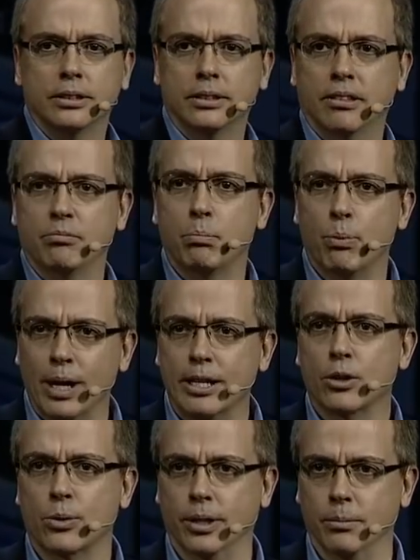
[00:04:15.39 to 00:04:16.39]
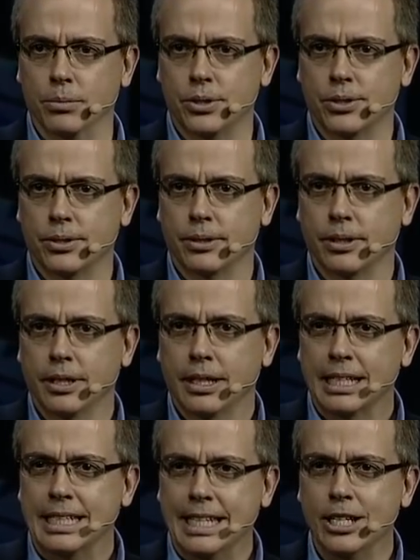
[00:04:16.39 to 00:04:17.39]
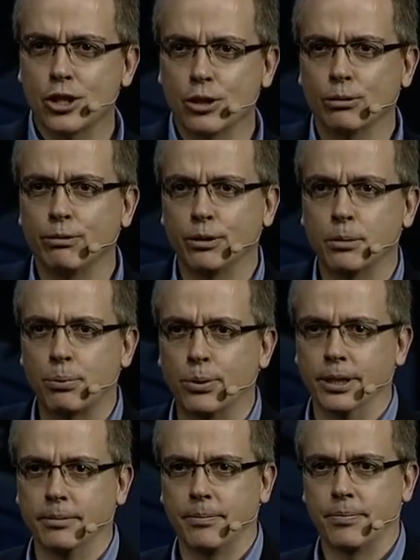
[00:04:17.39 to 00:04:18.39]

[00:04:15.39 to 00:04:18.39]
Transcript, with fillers: of breadcrumbs, digital footprint,